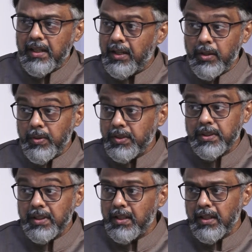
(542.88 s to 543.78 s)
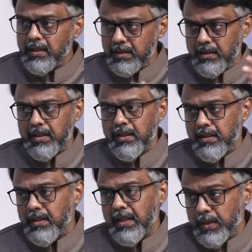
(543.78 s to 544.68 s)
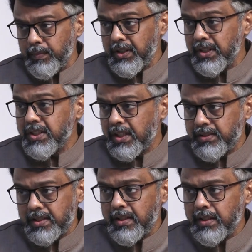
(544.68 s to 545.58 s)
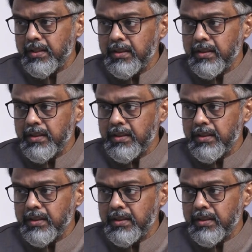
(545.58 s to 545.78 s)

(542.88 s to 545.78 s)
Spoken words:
another one is regarding Armenian Genocide.